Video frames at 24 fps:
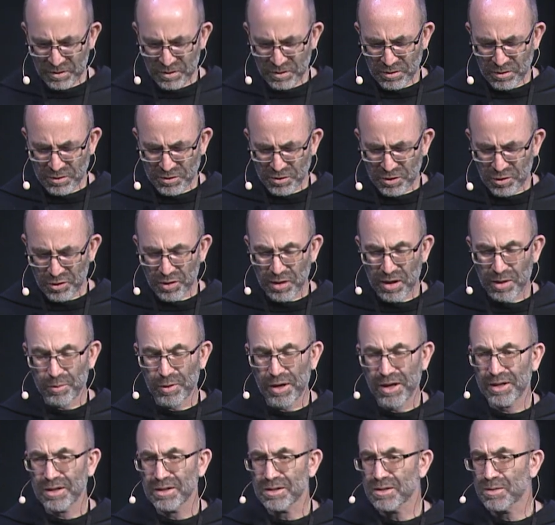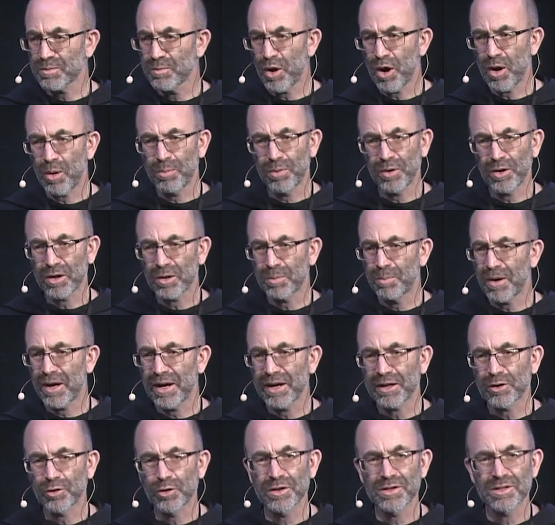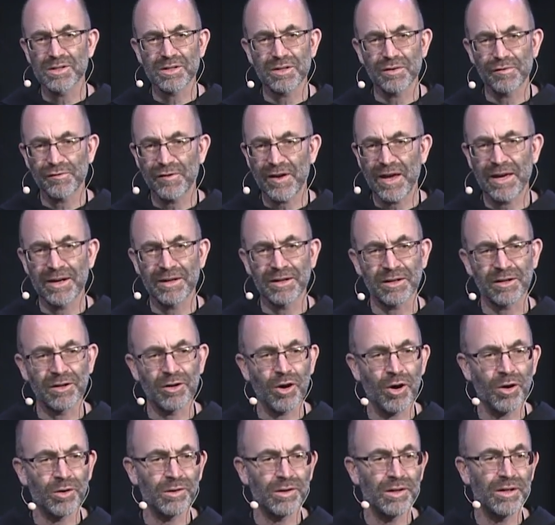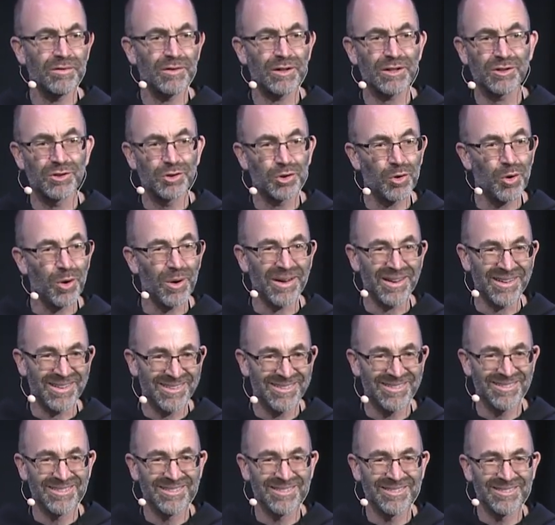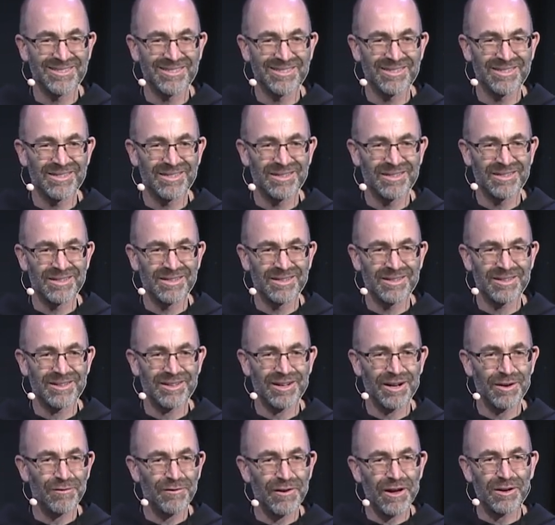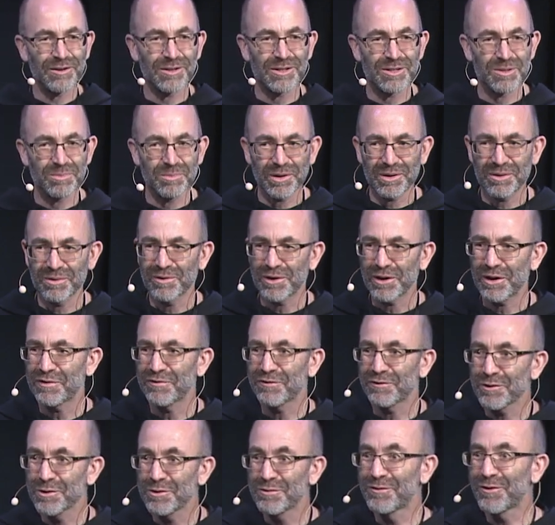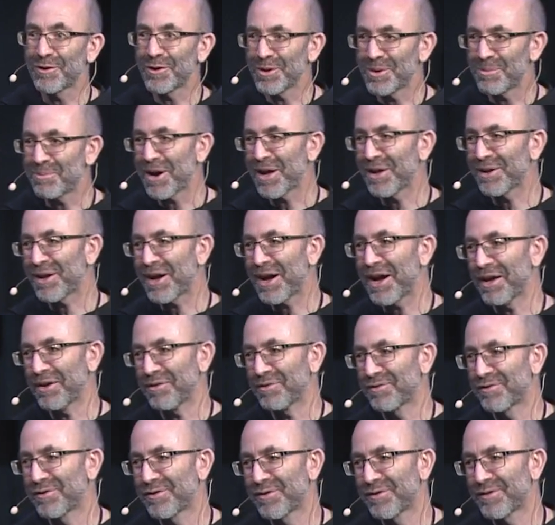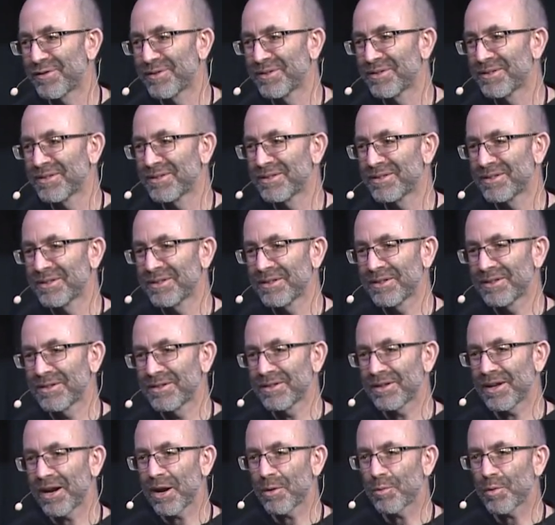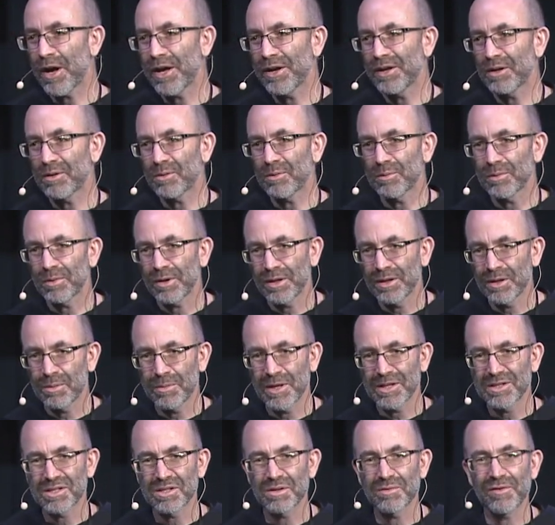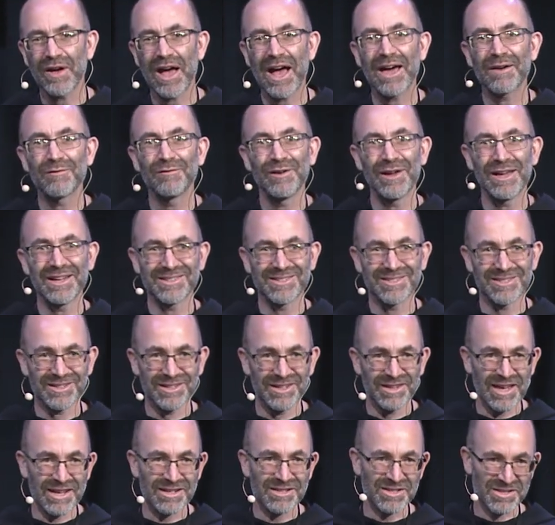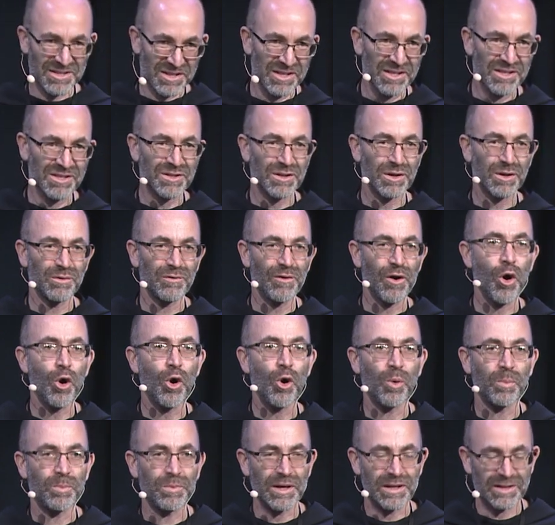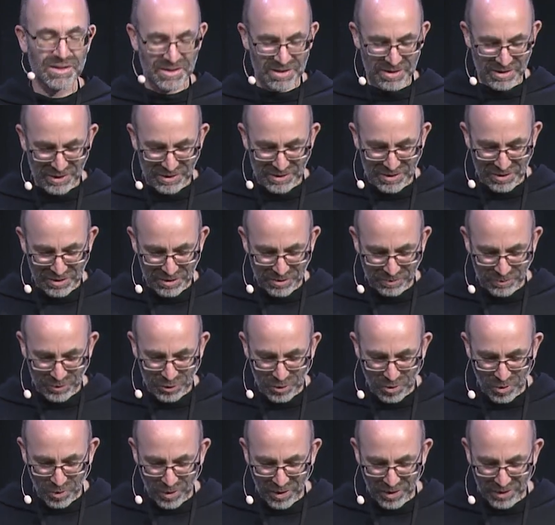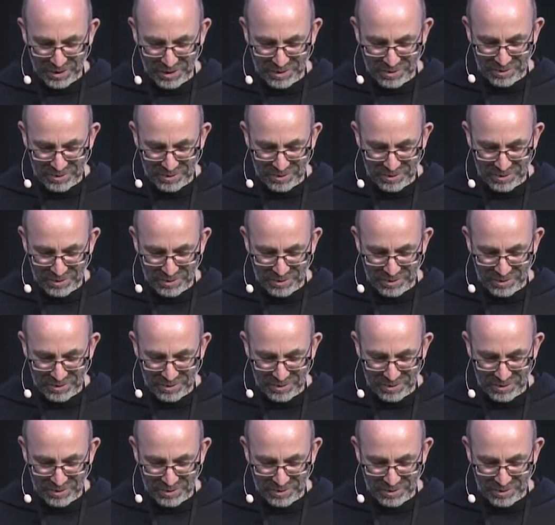This year I read a small book by Chris Stefanik called Living Joy. And I found it to be very fruitful in my life. And I read it in the midst of Advent, in that season of hope, that season of joy.